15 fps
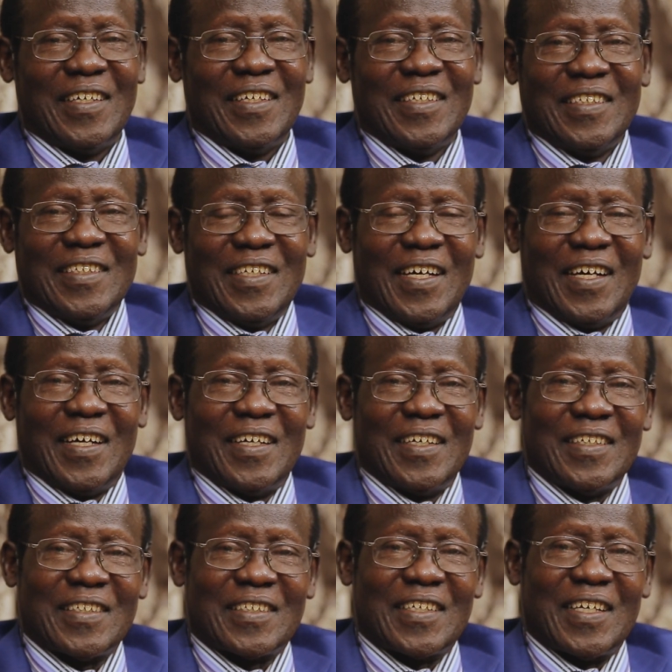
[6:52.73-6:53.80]
India
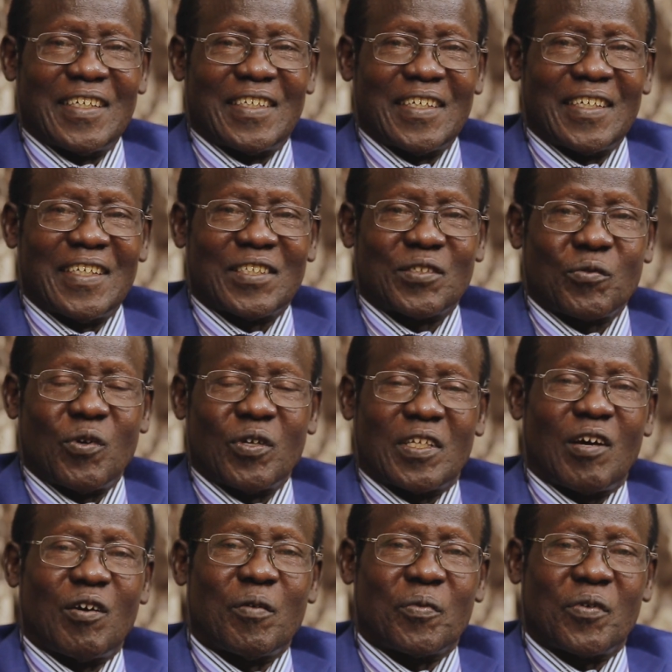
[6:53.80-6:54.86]
is getting its
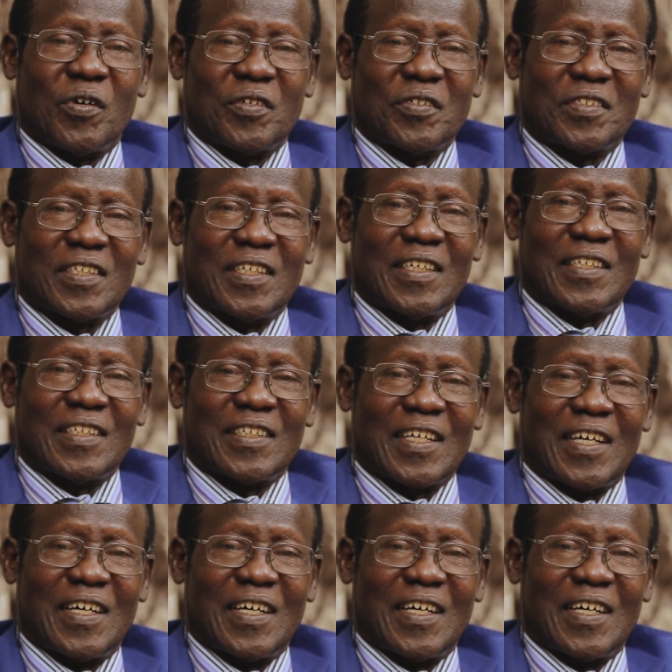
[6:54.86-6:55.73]
quota, of course, and